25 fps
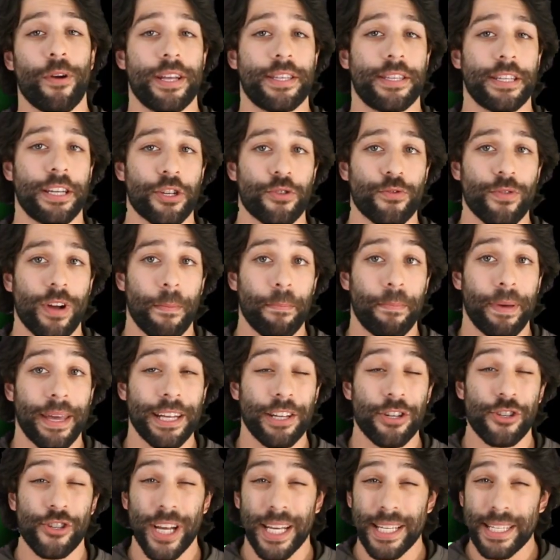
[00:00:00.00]
President Trump
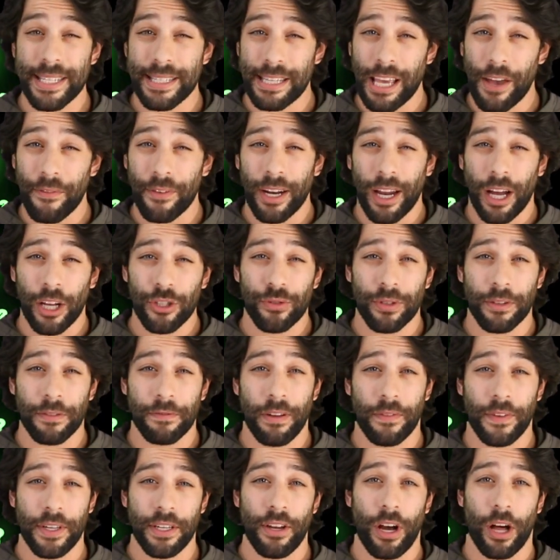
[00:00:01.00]
paid just seven hundred
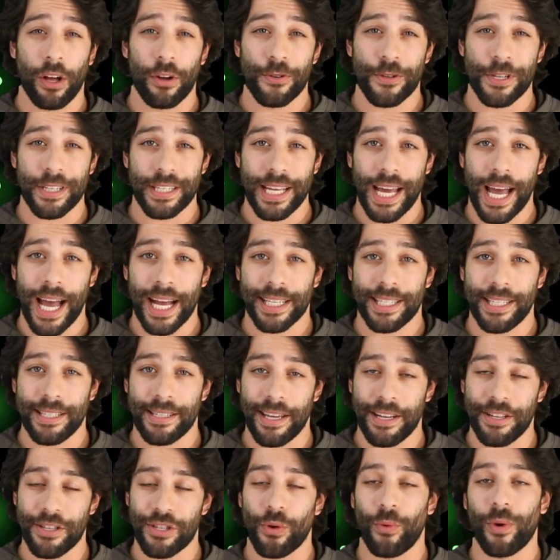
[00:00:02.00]
fifty dollars in
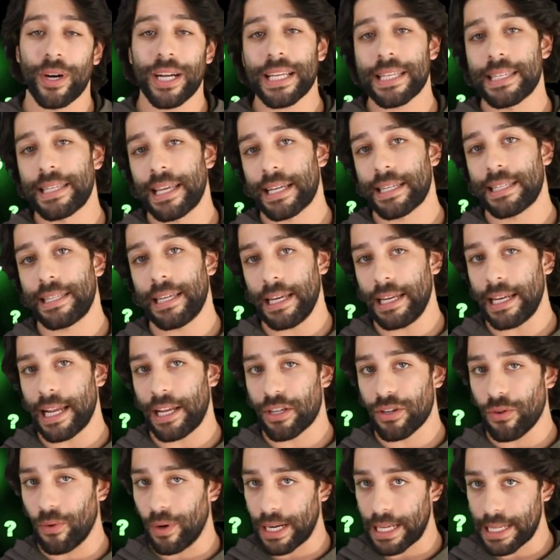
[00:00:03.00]
taxes in twenty sixteen
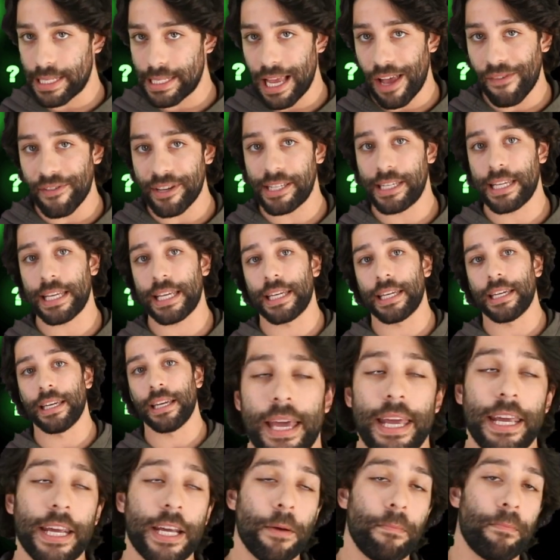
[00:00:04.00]
and twenty seventeen.
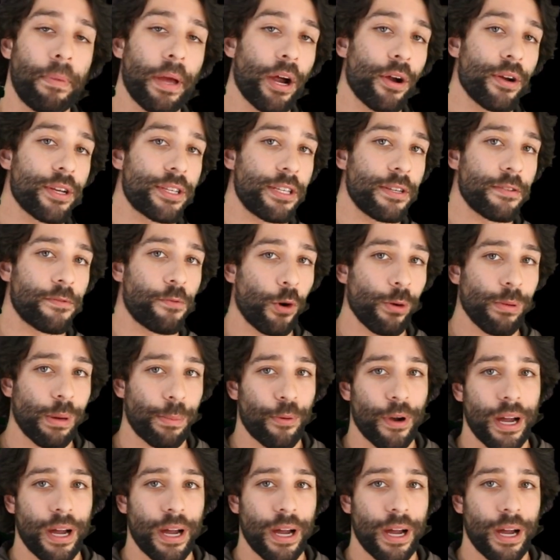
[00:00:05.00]
In comparison, former